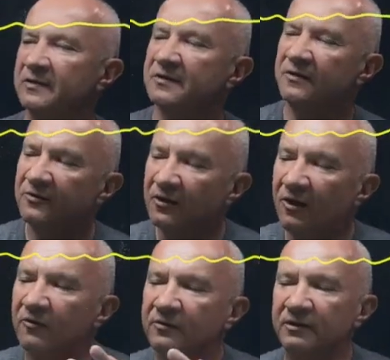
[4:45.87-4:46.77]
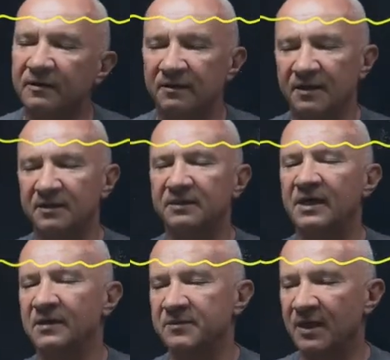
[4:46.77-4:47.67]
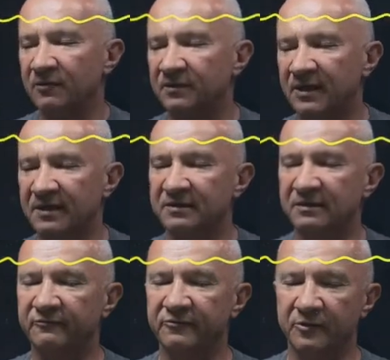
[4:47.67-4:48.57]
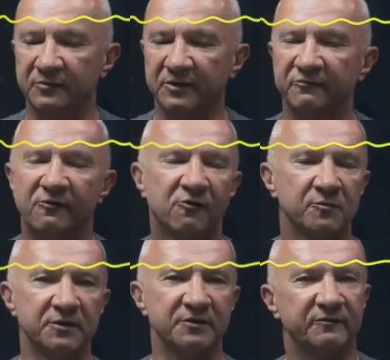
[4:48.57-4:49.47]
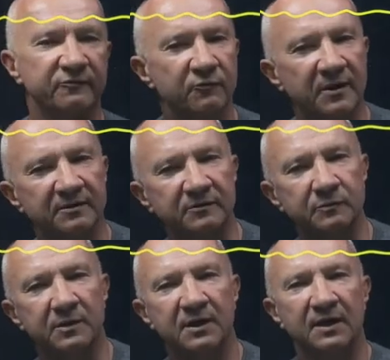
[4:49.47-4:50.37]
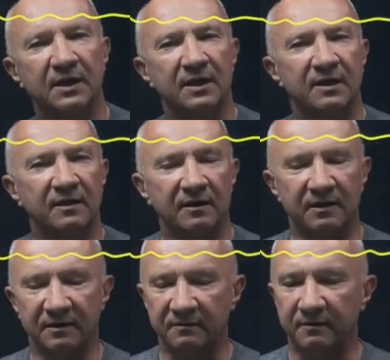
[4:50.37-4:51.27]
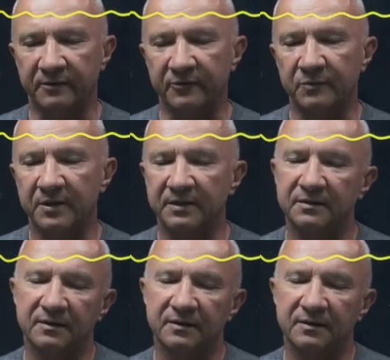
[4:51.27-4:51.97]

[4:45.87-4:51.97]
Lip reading: It's not only that it comes out nicely from the formulas of quantum theory, but